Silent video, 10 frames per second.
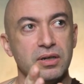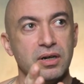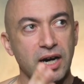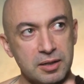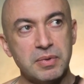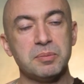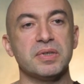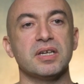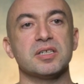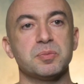I remember
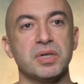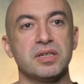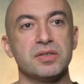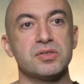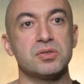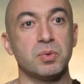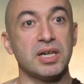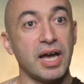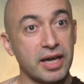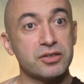that experience
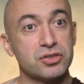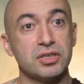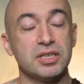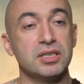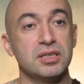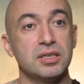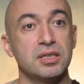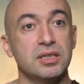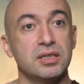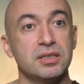when actually
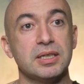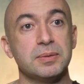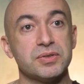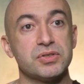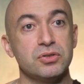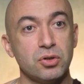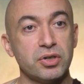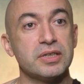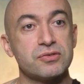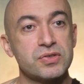there was no
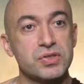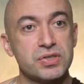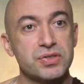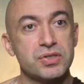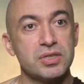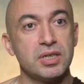hindrances,